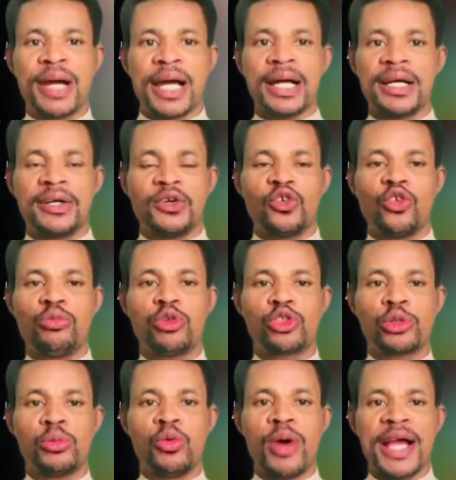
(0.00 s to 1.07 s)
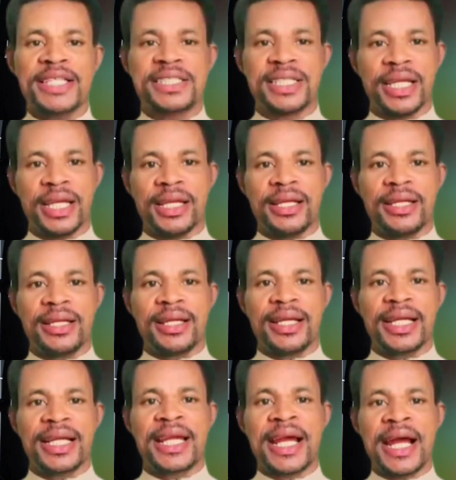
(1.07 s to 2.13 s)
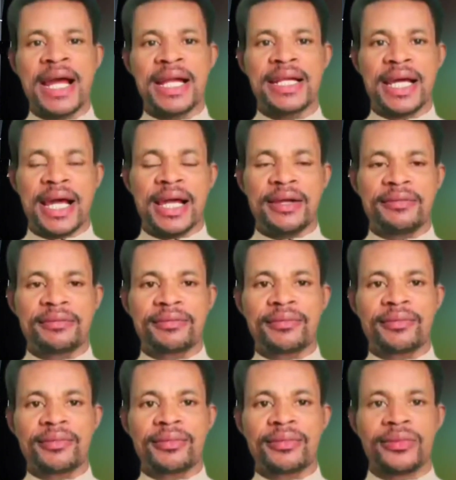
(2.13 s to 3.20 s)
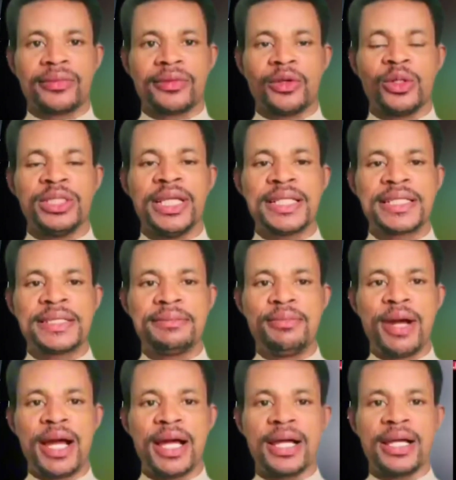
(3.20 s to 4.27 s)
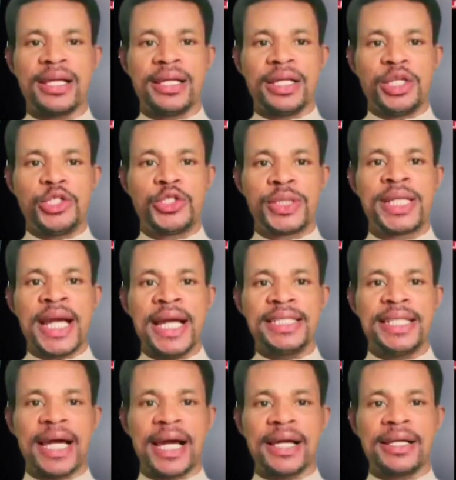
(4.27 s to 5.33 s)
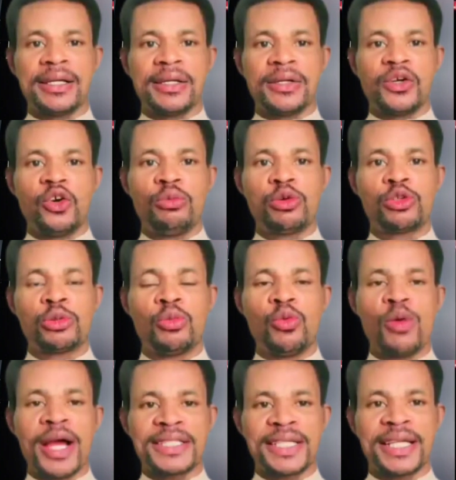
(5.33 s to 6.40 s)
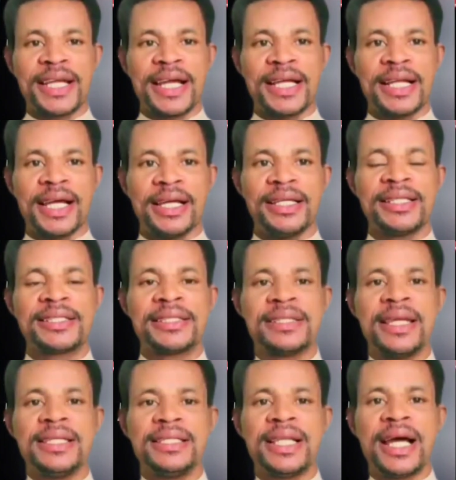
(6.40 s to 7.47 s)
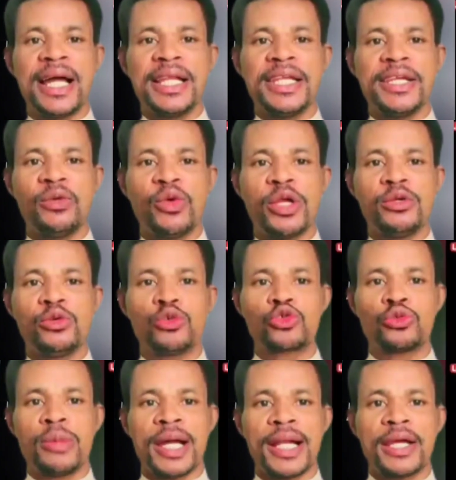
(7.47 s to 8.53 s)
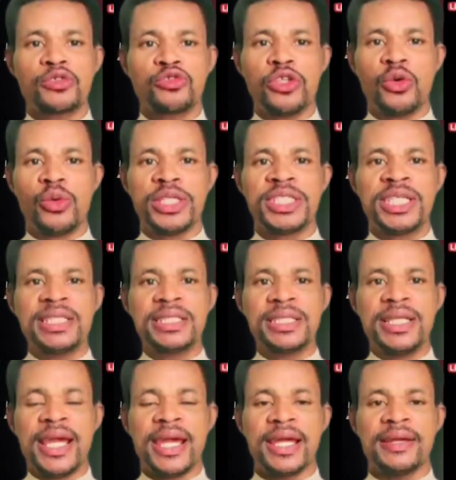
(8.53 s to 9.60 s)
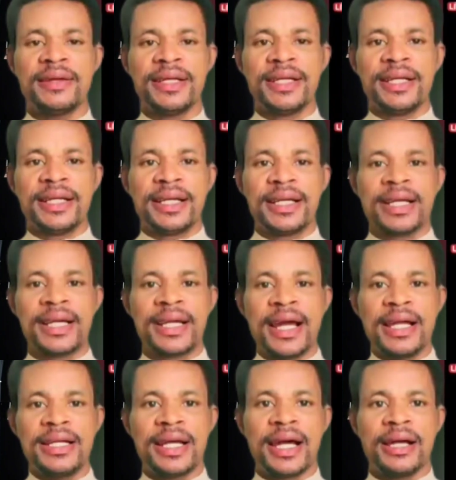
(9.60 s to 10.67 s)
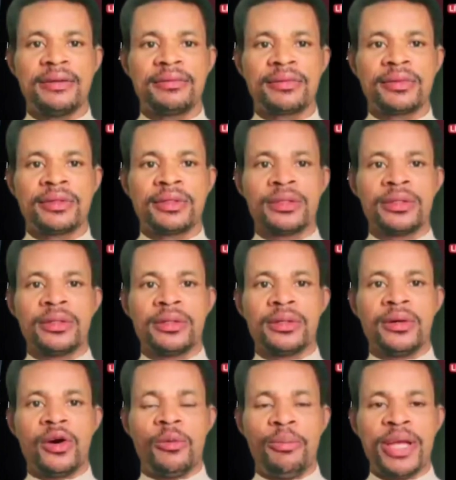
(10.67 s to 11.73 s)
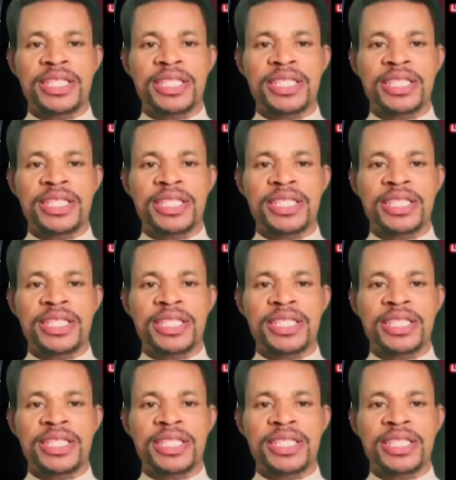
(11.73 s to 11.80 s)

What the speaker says: And we have been the biggest movers. If you check on the list, from 27 to 14, we were with Mauritania. They have also moved. We were joined with Mauritania on 27th,